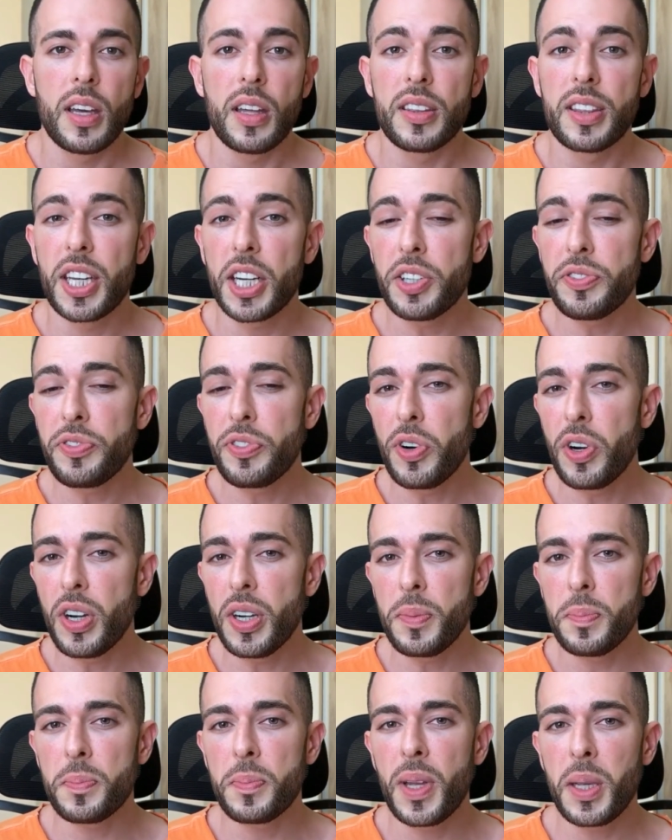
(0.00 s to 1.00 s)

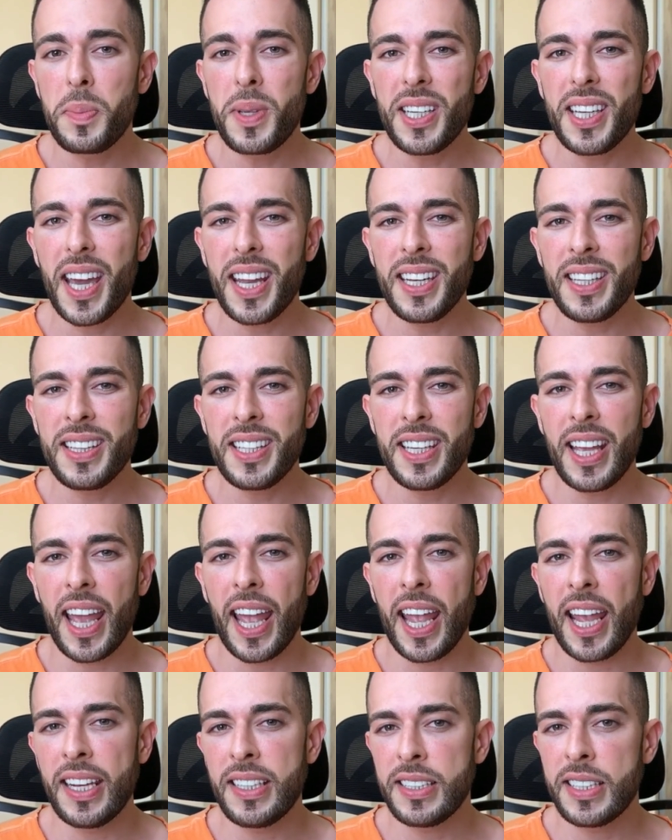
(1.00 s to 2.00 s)
Therefore, maybe getting the
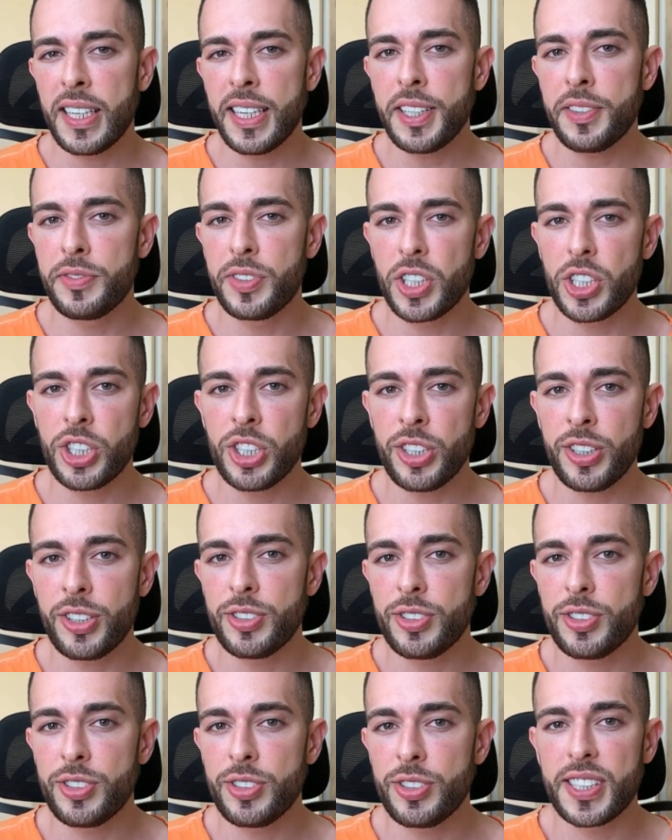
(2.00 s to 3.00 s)
8 gig version
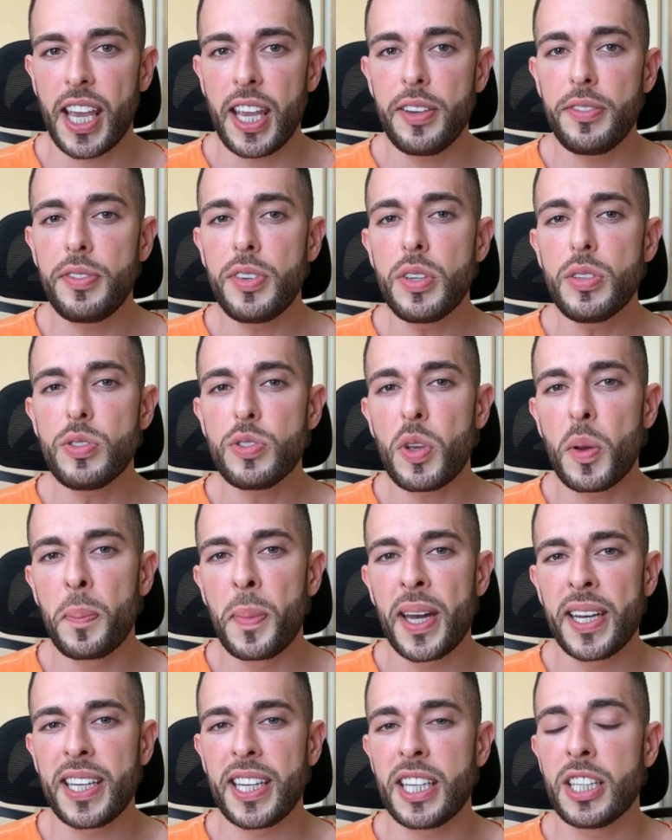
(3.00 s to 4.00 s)
could save you some
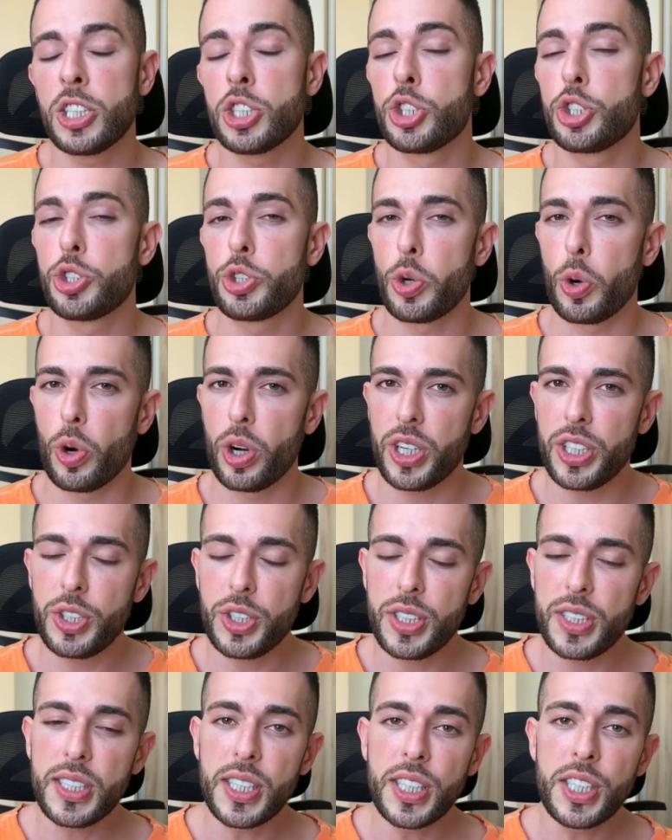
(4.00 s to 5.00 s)
money in the
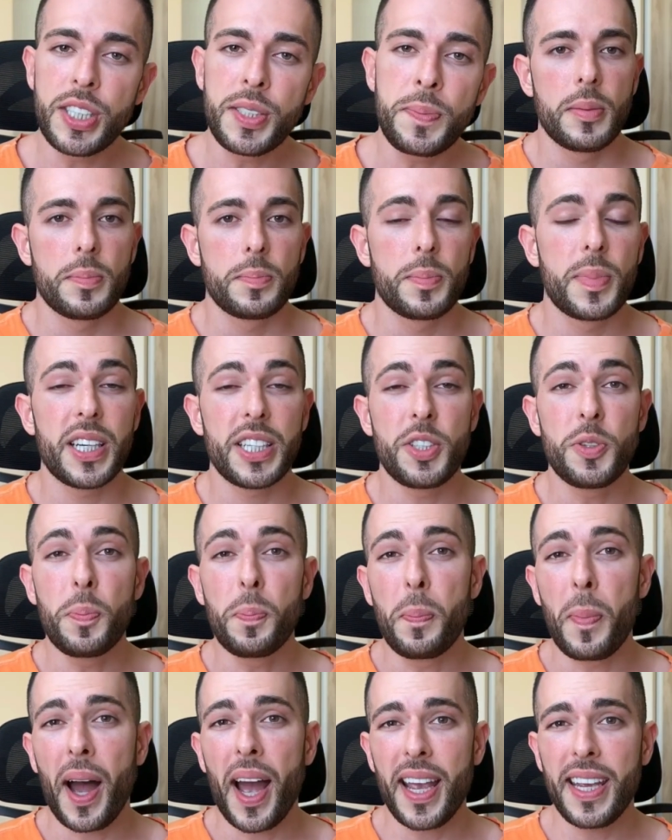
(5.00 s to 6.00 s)
short term, but you
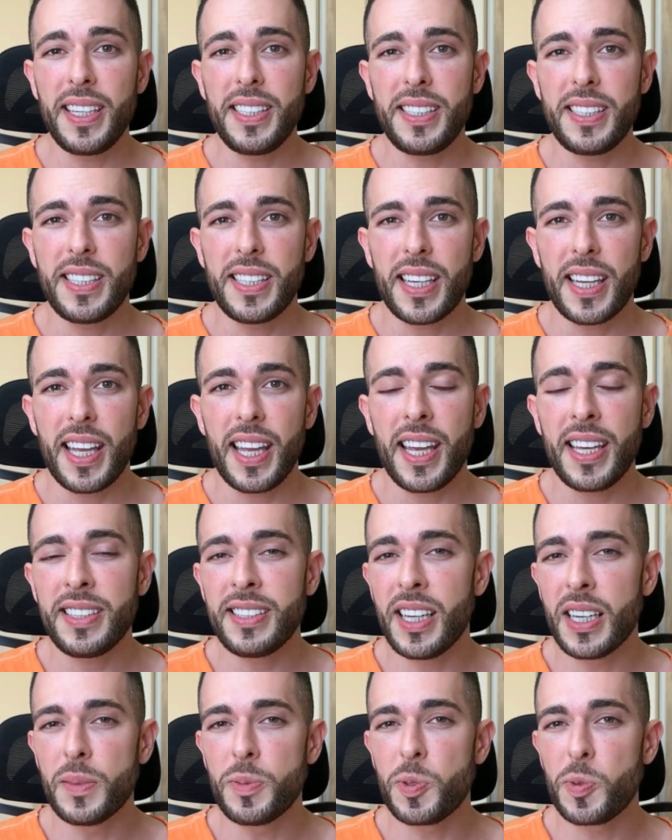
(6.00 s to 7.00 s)
might
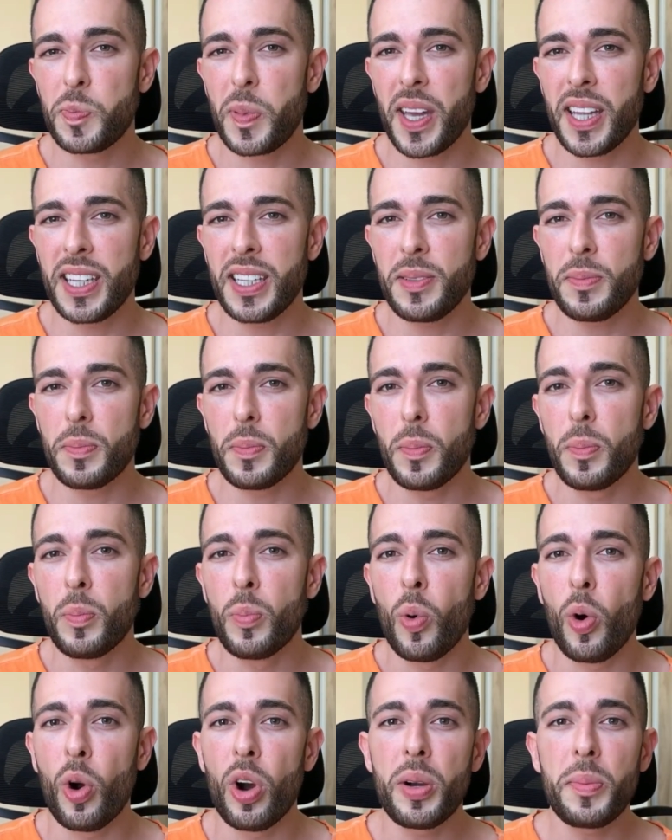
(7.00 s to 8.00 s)
end up spending
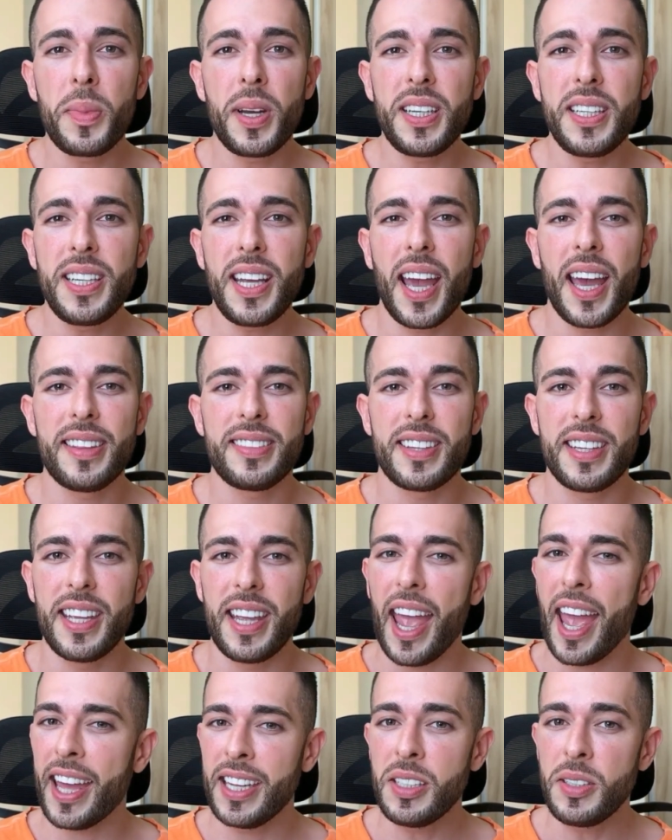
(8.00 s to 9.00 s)
more money at the
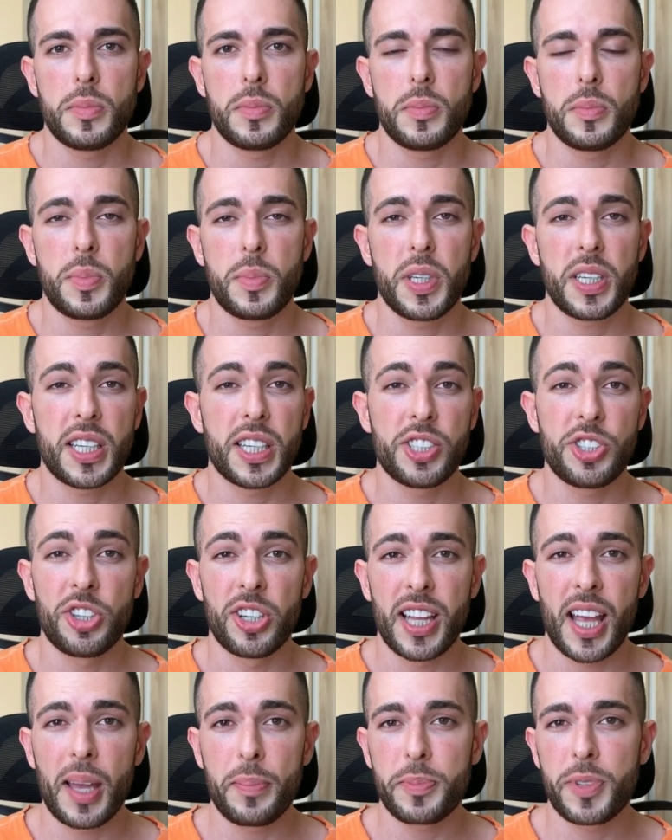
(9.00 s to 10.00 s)
end because your
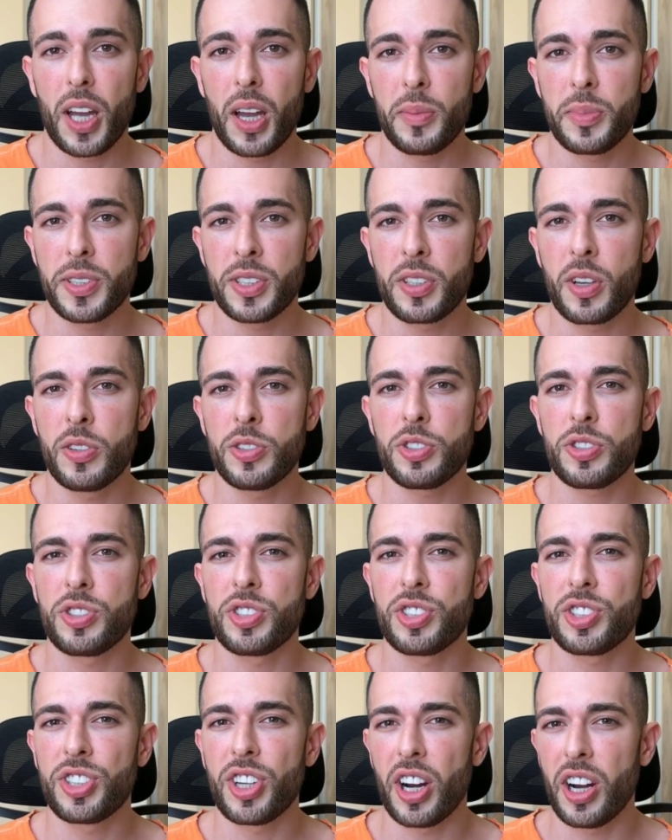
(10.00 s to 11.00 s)
laptop is going to
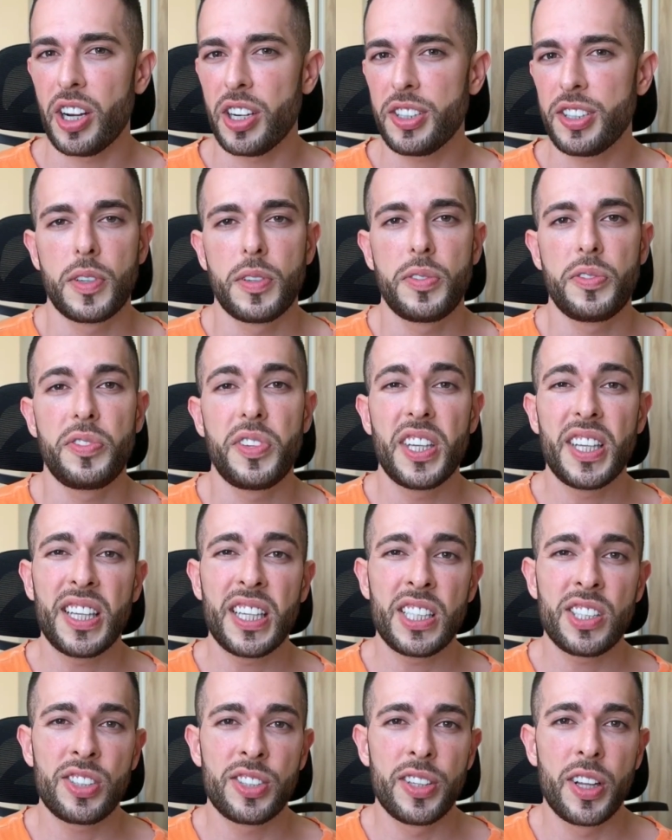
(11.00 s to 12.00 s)
start
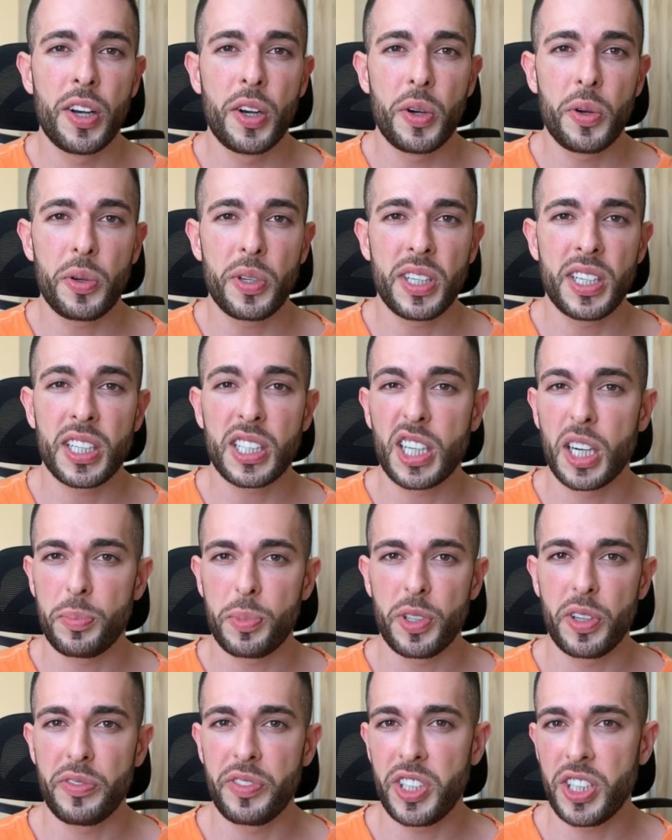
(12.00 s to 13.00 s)
feeling slow in a
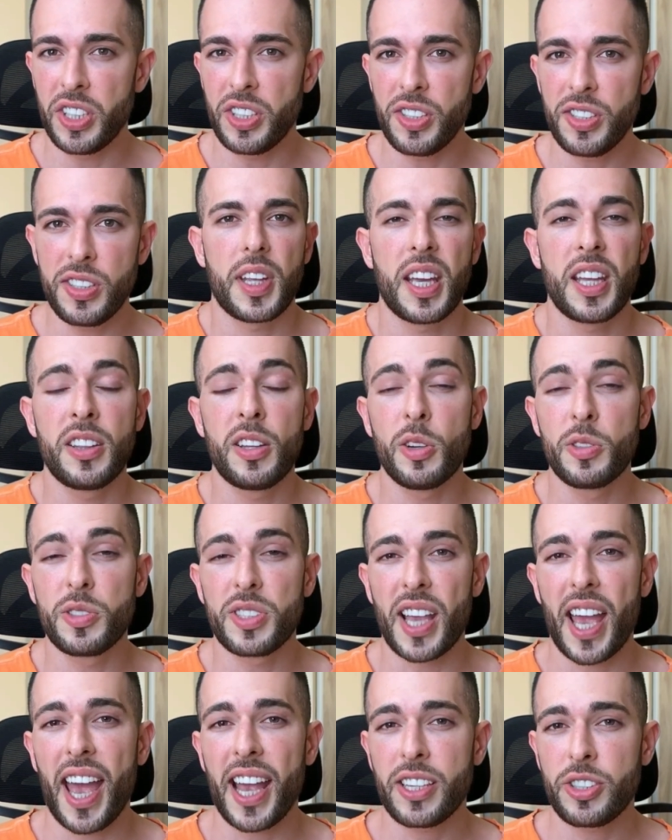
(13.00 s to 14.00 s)
couple of years, and
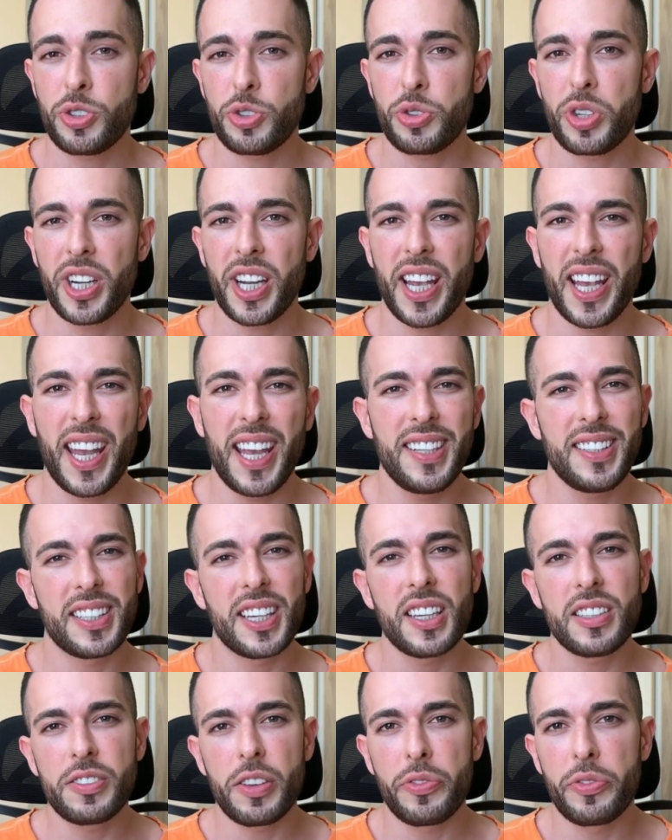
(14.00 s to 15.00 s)
those extra 8
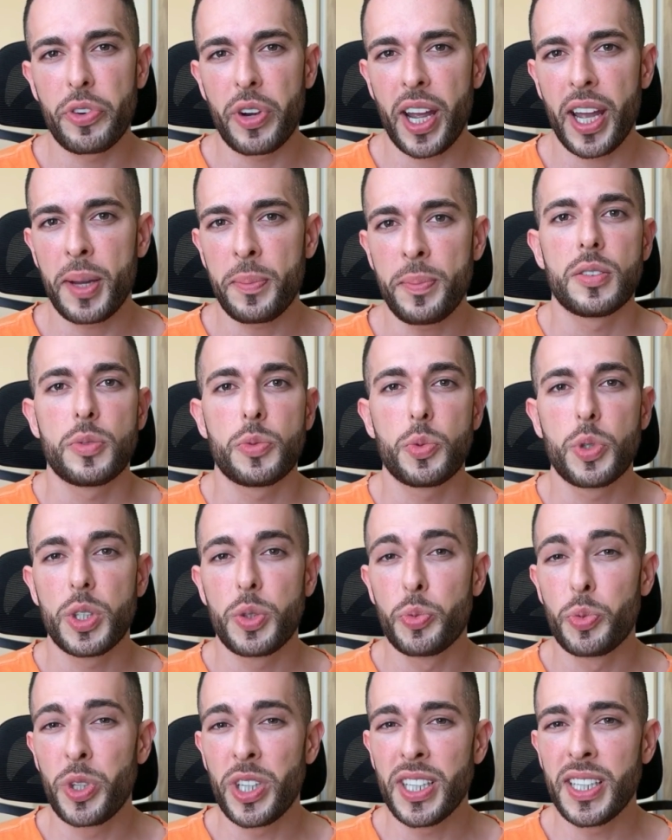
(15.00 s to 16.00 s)
gigs of RAM
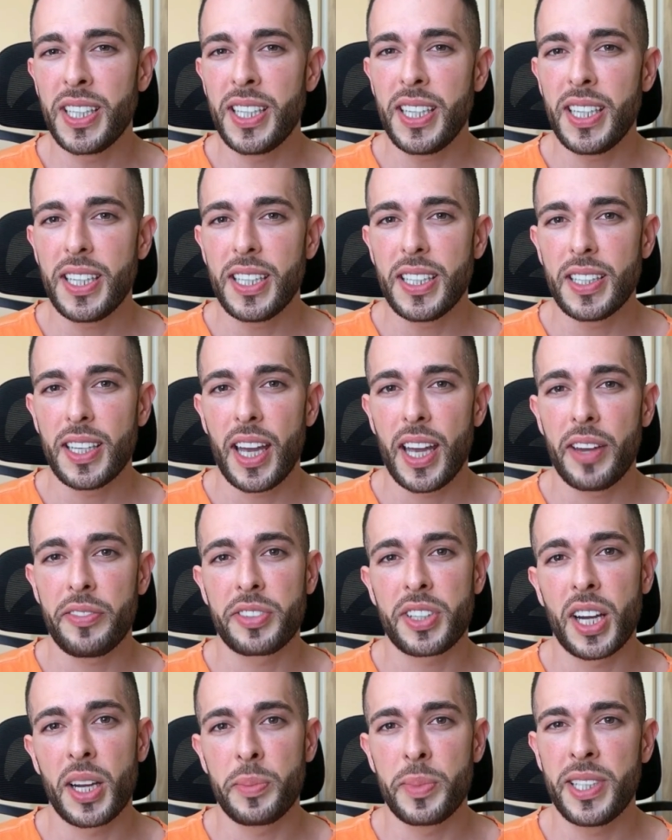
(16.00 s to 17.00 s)
would really have
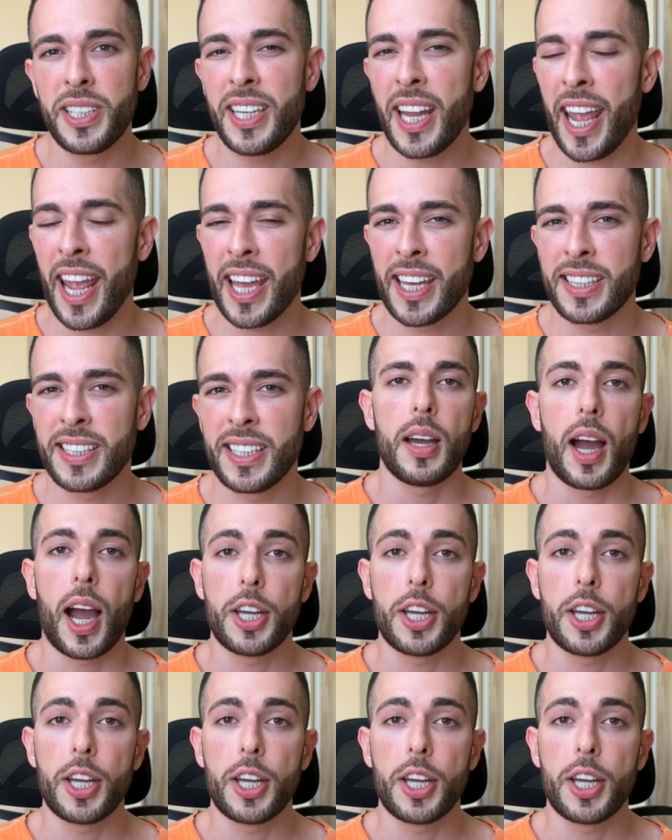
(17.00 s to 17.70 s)
come in handy.